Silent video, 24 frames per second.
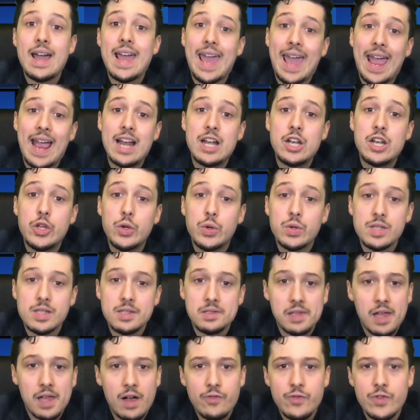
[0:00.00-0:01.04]
and
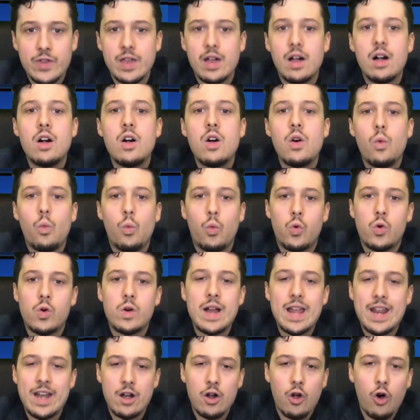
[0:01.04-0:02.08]
Yugoslavia were
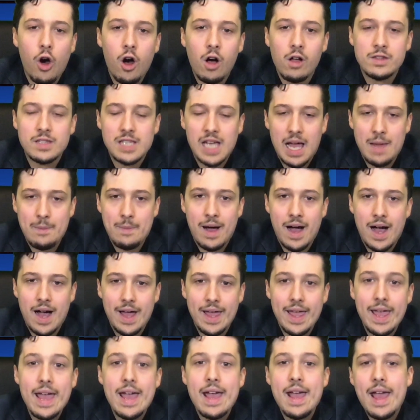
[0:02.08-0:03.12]
at an all-time high,